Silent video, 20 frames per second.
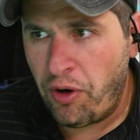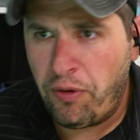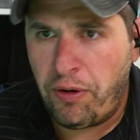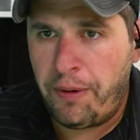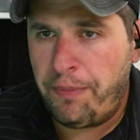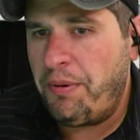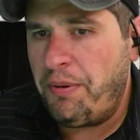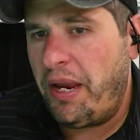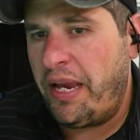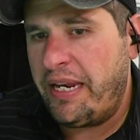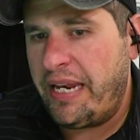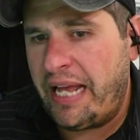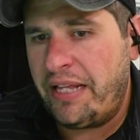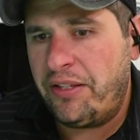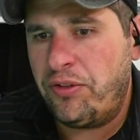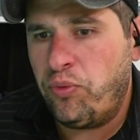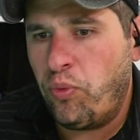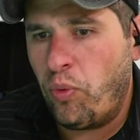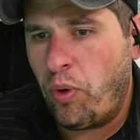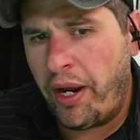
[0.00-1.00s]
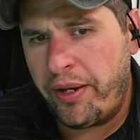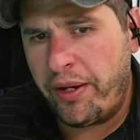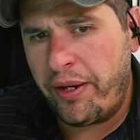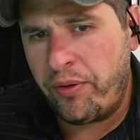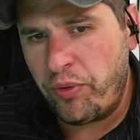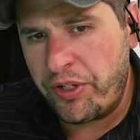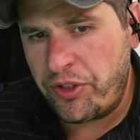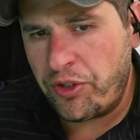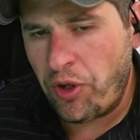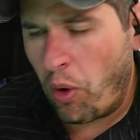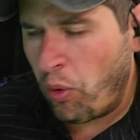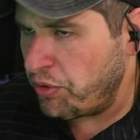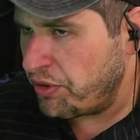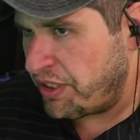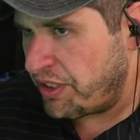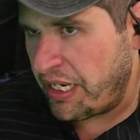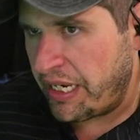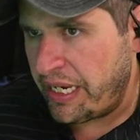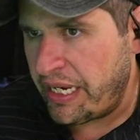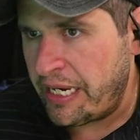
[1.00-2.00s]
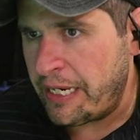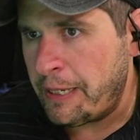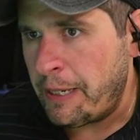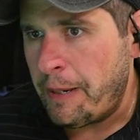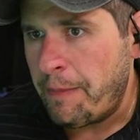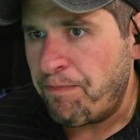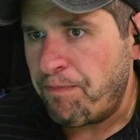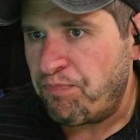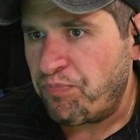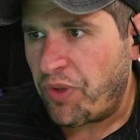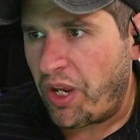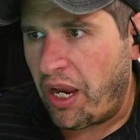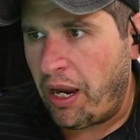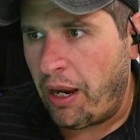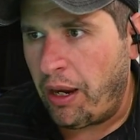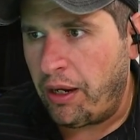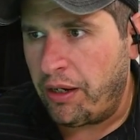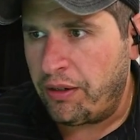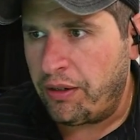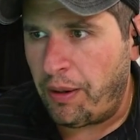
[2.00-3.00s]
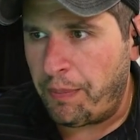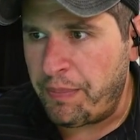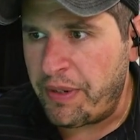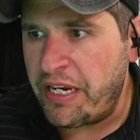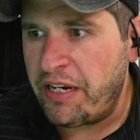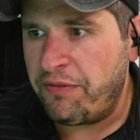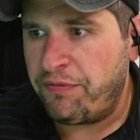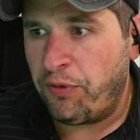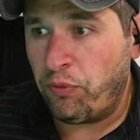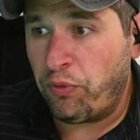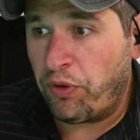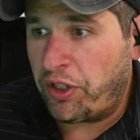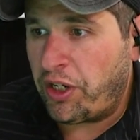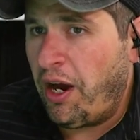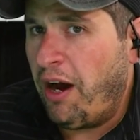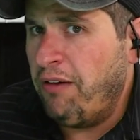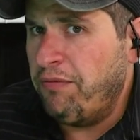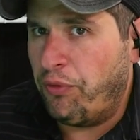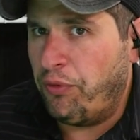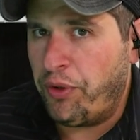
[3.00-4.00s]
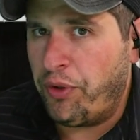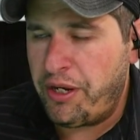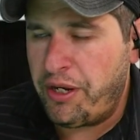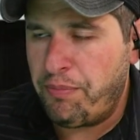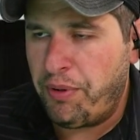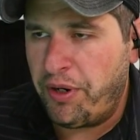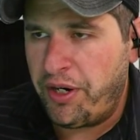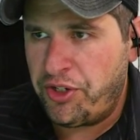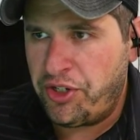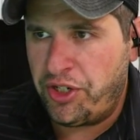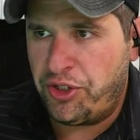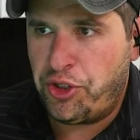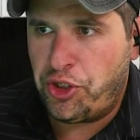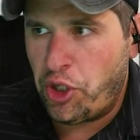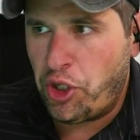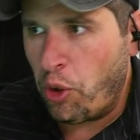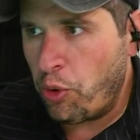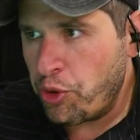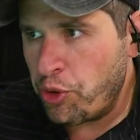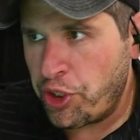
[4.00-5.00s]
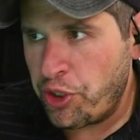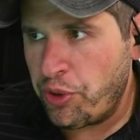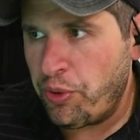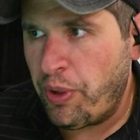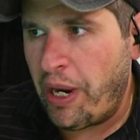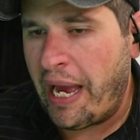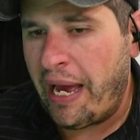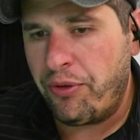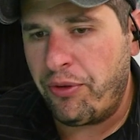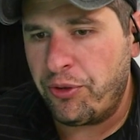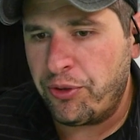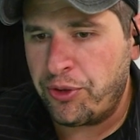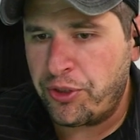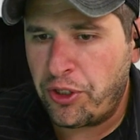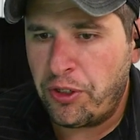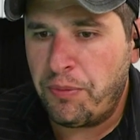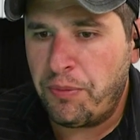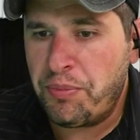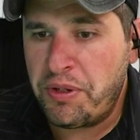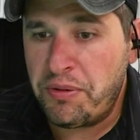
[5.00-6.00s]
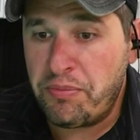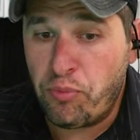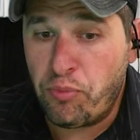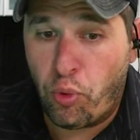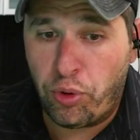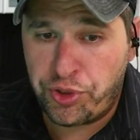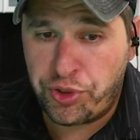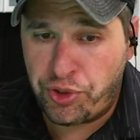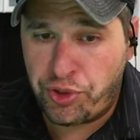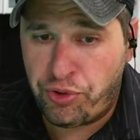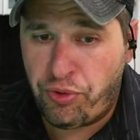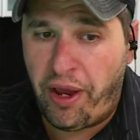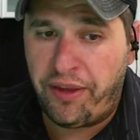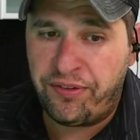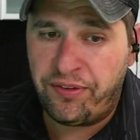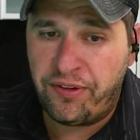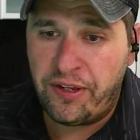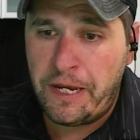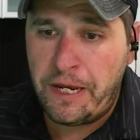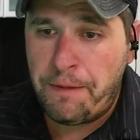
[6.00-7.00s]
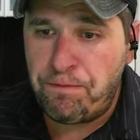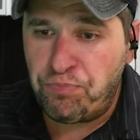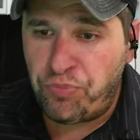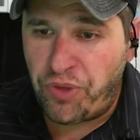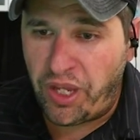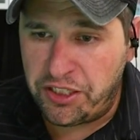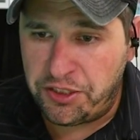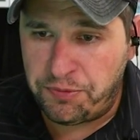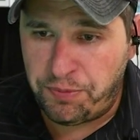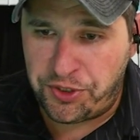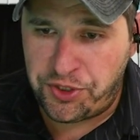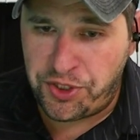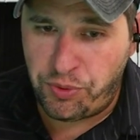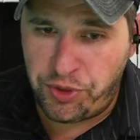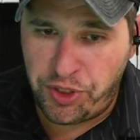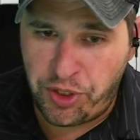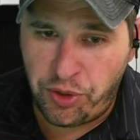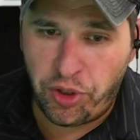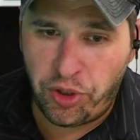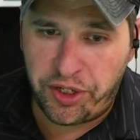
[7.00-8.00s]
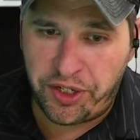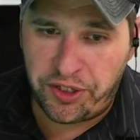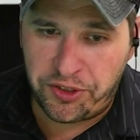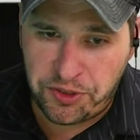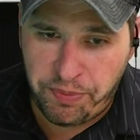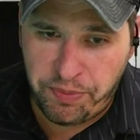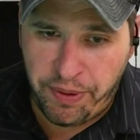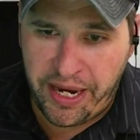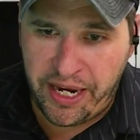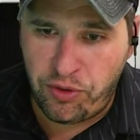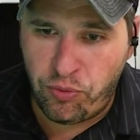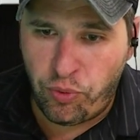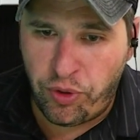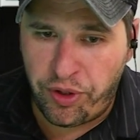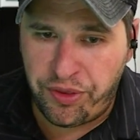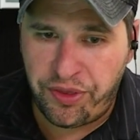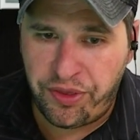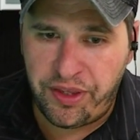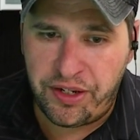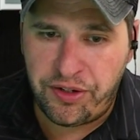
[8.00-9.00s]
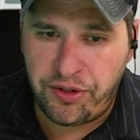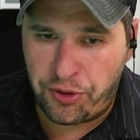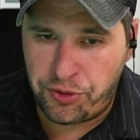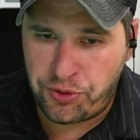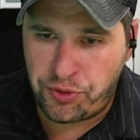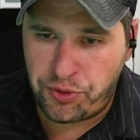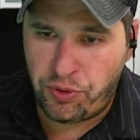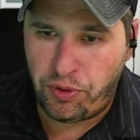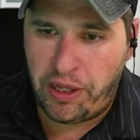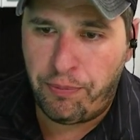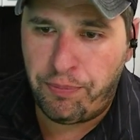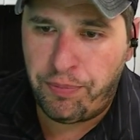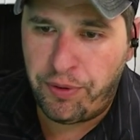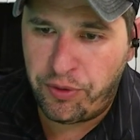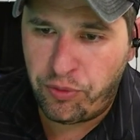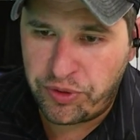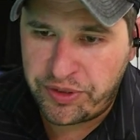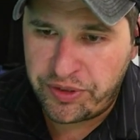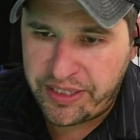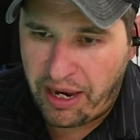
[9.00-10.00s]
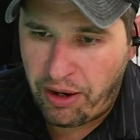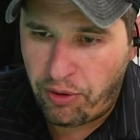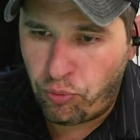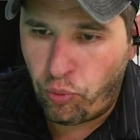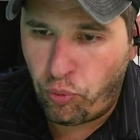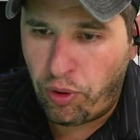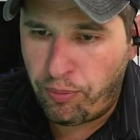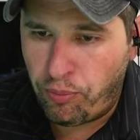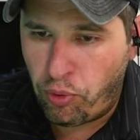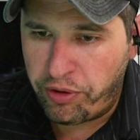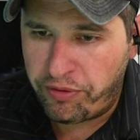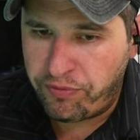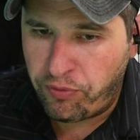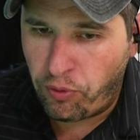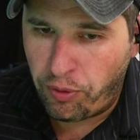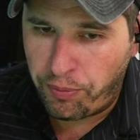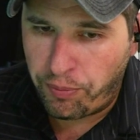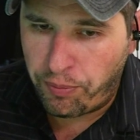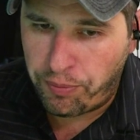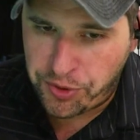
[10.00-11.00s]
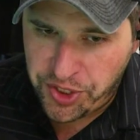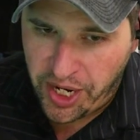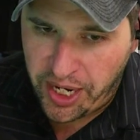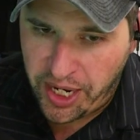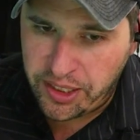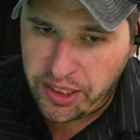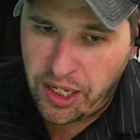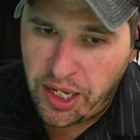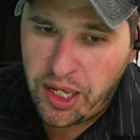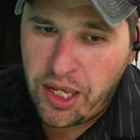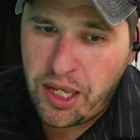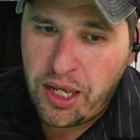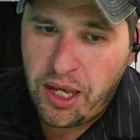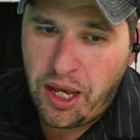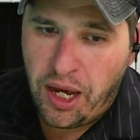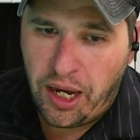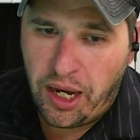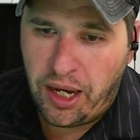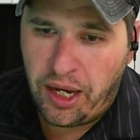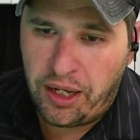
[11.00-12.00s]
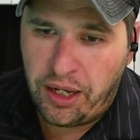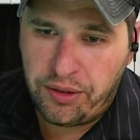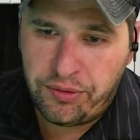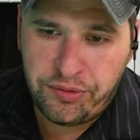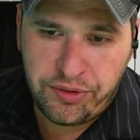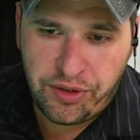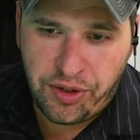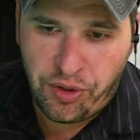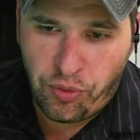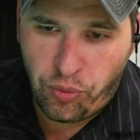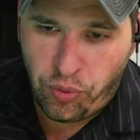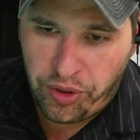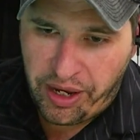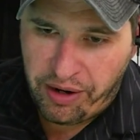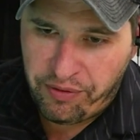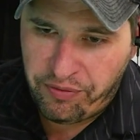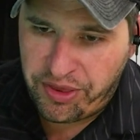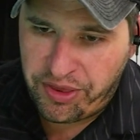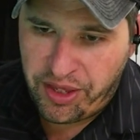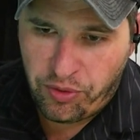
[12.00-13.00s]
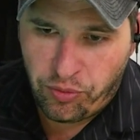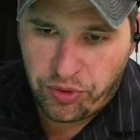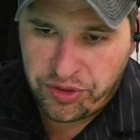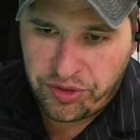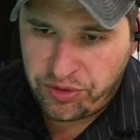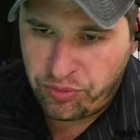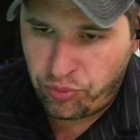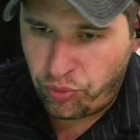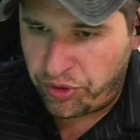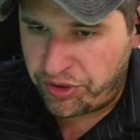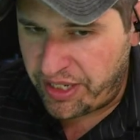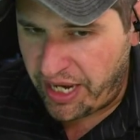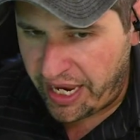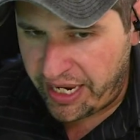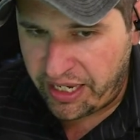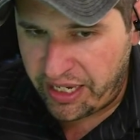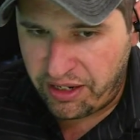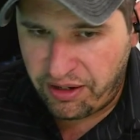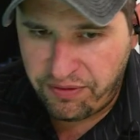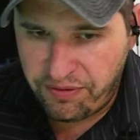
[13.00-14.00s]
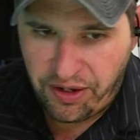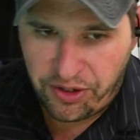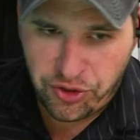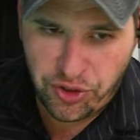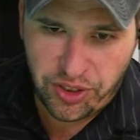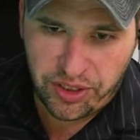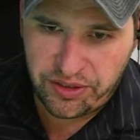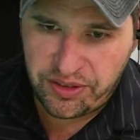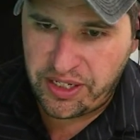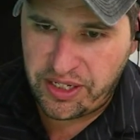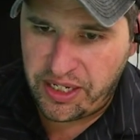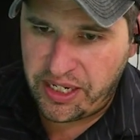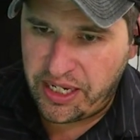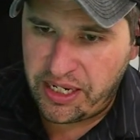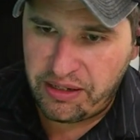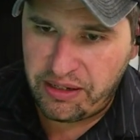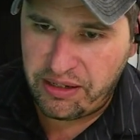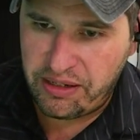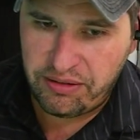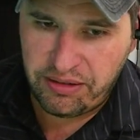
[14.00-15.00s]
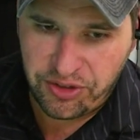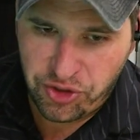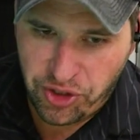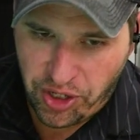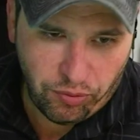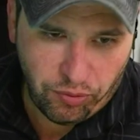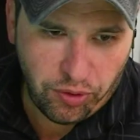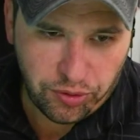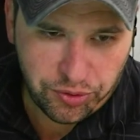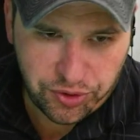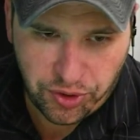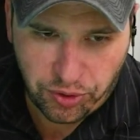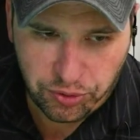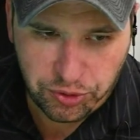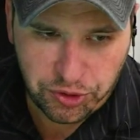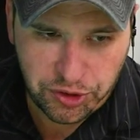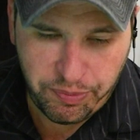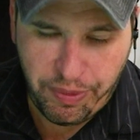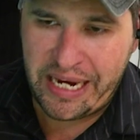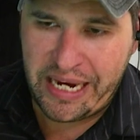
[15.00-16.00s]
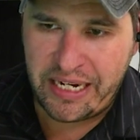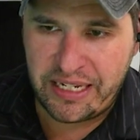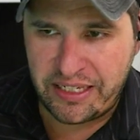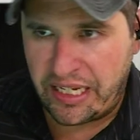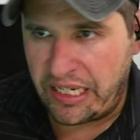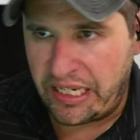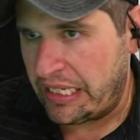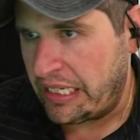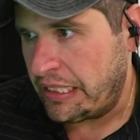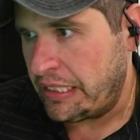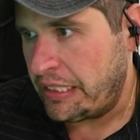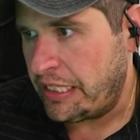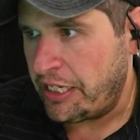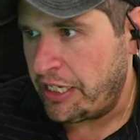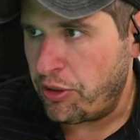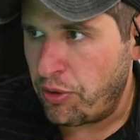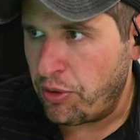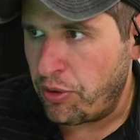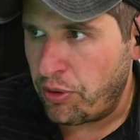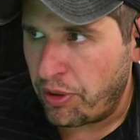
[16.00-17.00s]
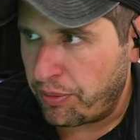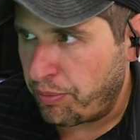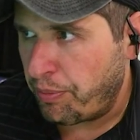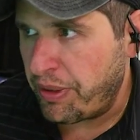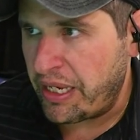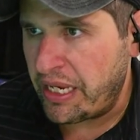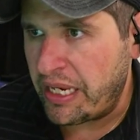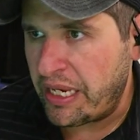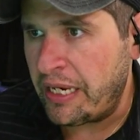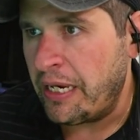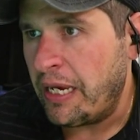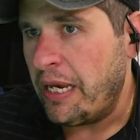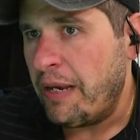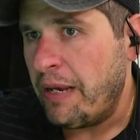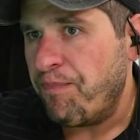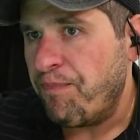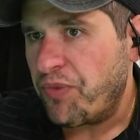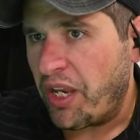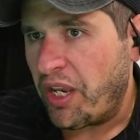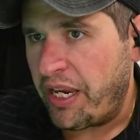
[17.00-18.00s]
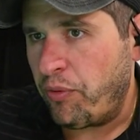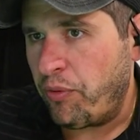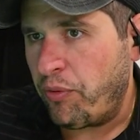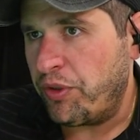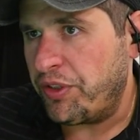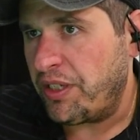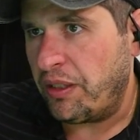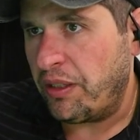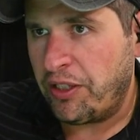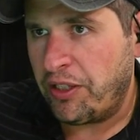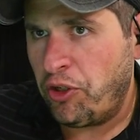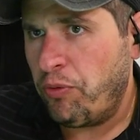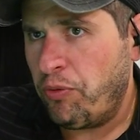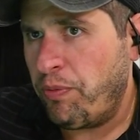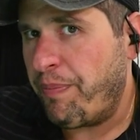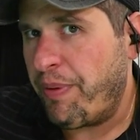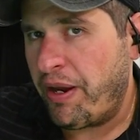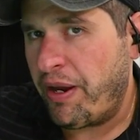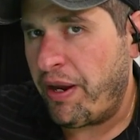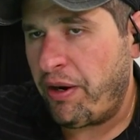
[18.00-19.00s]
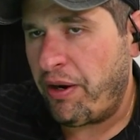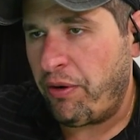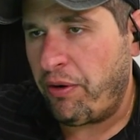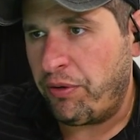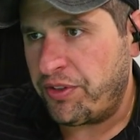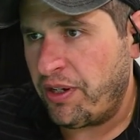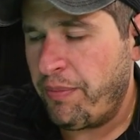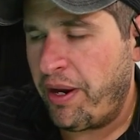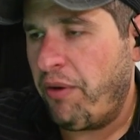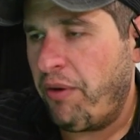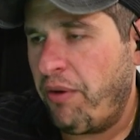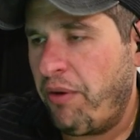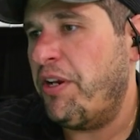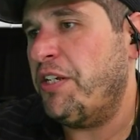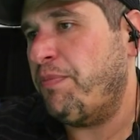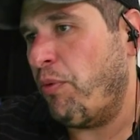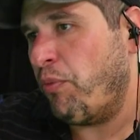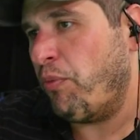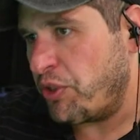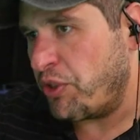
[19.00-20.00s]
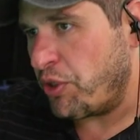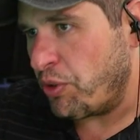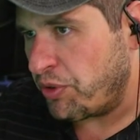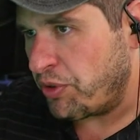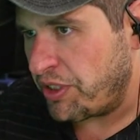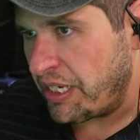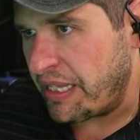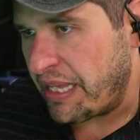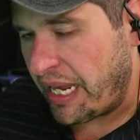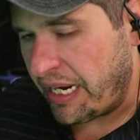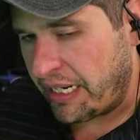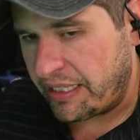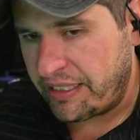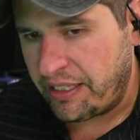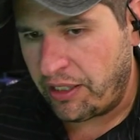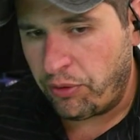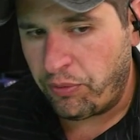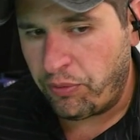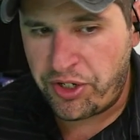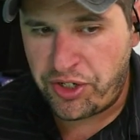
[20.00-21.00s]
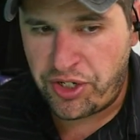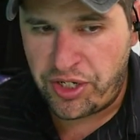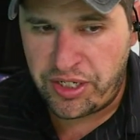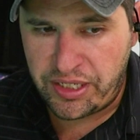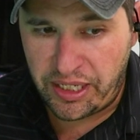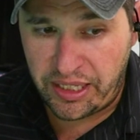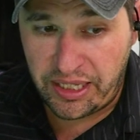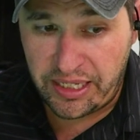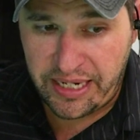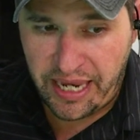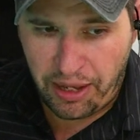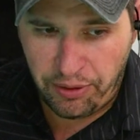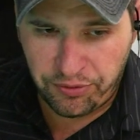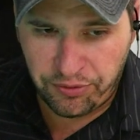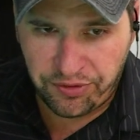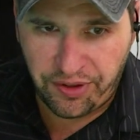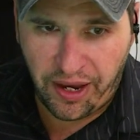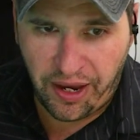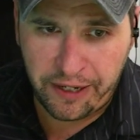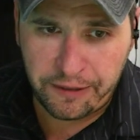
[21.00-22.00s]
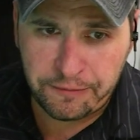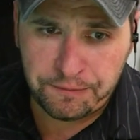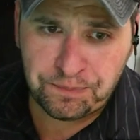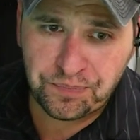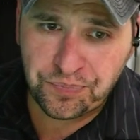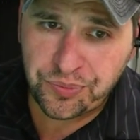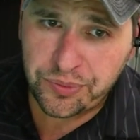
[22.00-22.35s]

Europe. And that's why we don't see a meaningful recovery, but it just shows you how there's going to be more stress, especially when you look at Spain, with industrial output was down 1.4%. Everything was negative, as you can see, in general. So Spain is going to continue to be, it was a little bit better in some areas, but we do see that acceleration to the downside.